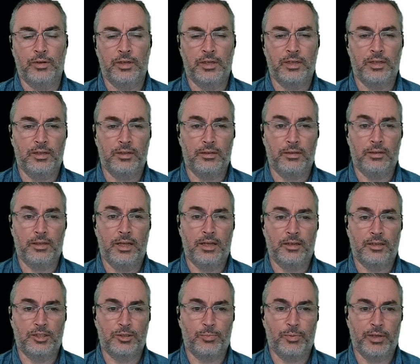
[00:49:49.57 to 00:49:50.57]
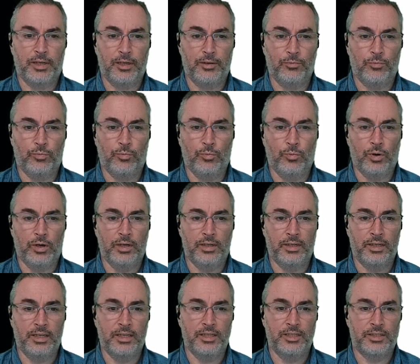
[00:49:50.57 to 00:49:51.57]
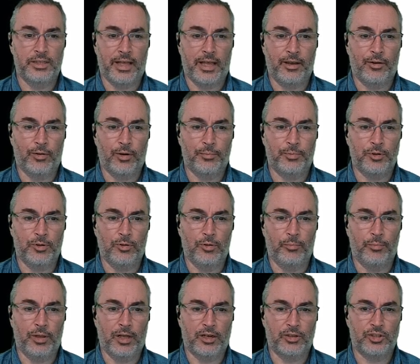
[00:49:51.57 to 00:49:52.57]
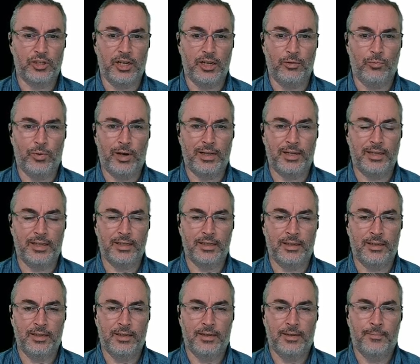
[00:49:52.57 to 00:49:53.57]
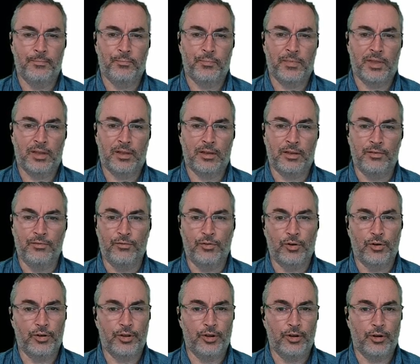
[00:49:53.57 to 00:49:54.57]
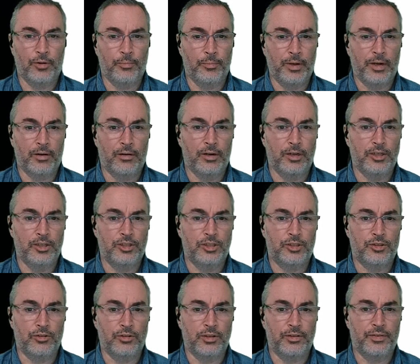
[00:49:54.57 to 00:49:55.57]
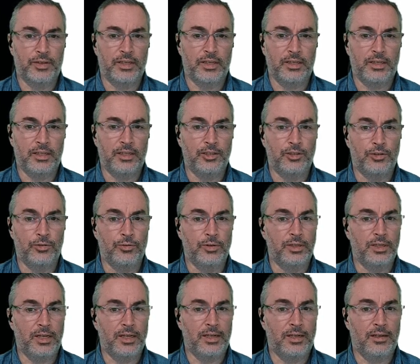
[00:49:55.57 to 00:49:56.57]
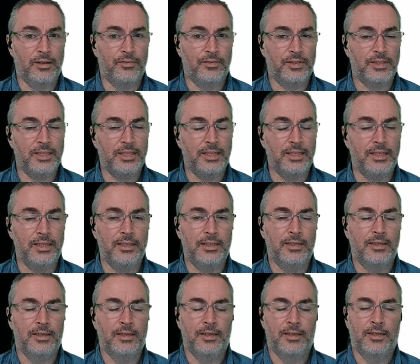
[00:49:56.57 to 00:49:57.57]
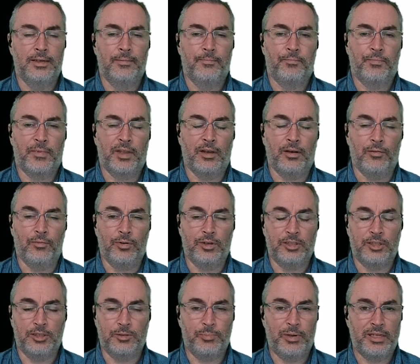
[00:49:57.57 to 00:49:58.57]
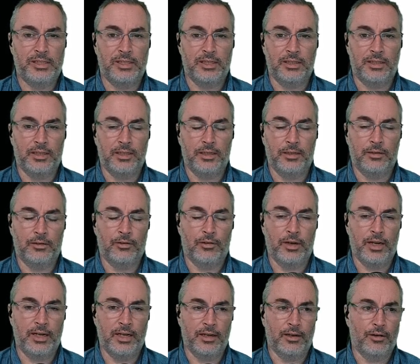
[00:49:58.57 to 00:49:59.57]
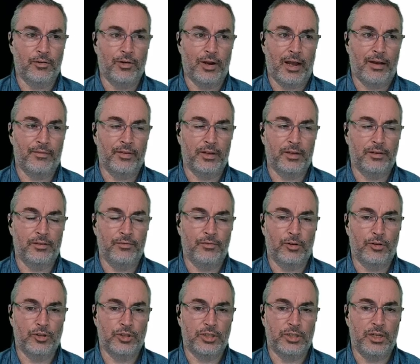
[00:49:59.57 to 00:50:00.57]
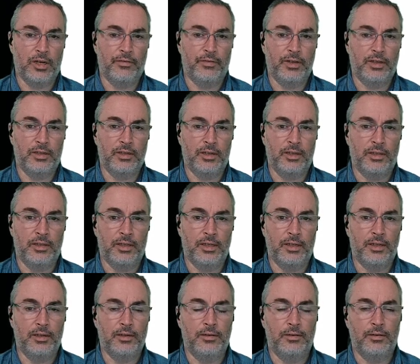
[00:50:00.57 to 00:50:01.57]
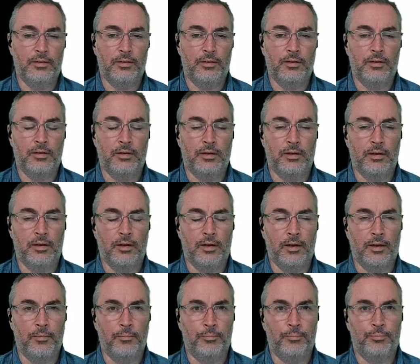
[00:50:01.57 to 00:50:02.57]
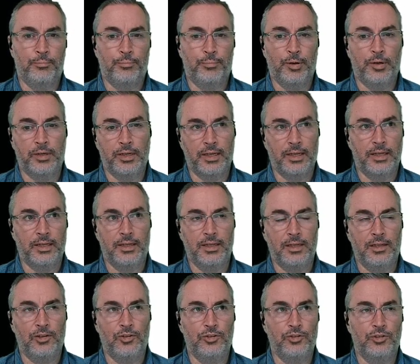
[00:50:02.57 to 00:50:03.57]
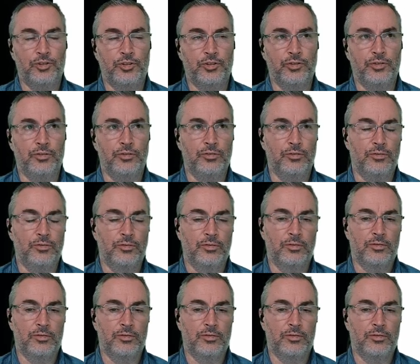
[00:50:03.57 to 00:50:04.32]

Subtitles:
they explain what is a crypto and blockchain wedding, convert your marriage certificate into an NFT, which is basically creating a graphic version of it and then putting it into